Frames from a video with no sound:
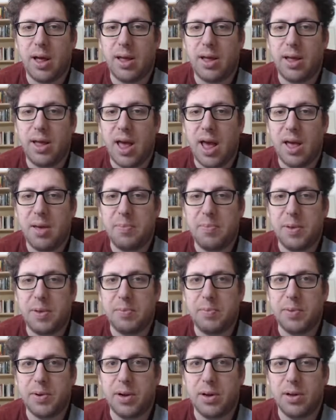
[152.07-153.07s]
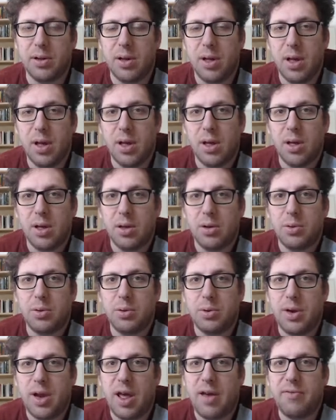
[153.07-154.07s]
gay people
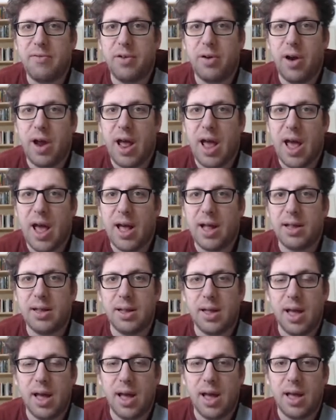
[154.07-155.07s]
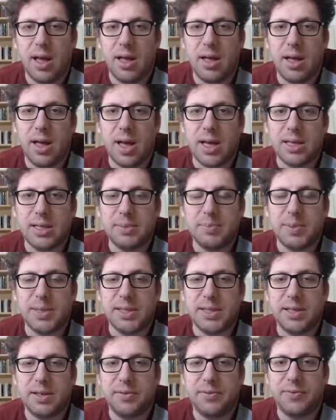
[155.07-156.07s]
who never had a
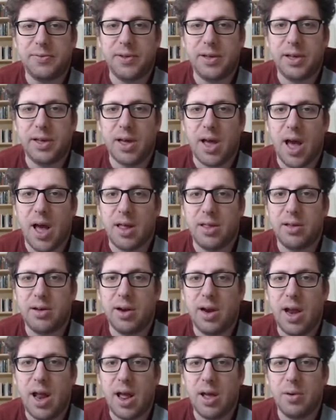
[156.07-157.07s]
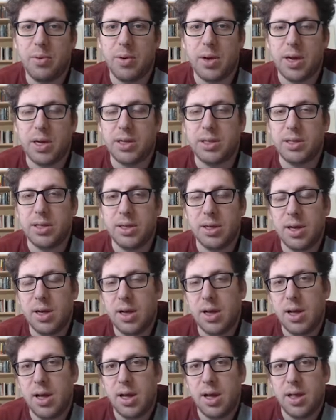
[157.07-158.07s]
specific other language,
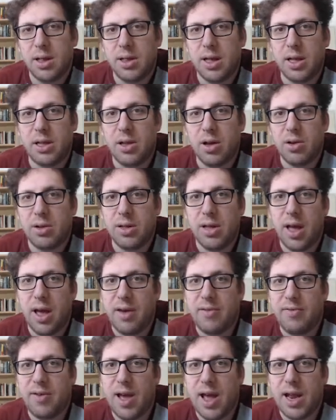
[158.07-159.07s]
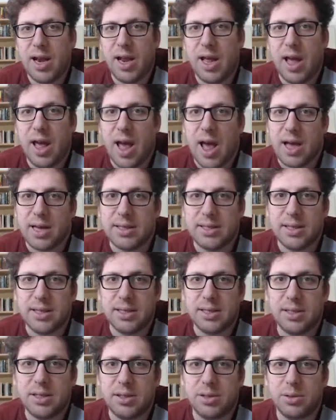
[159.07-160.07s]
they don't have any
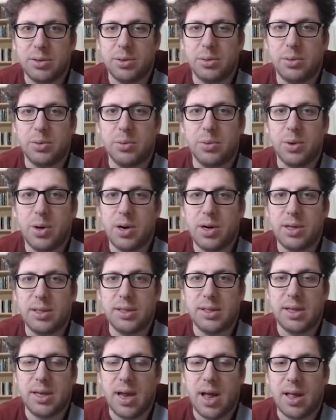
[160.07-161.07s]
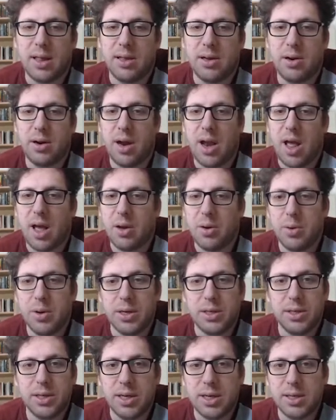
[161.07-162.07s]
access to words in other
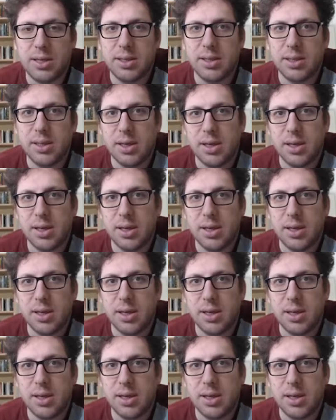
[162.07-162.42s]
languages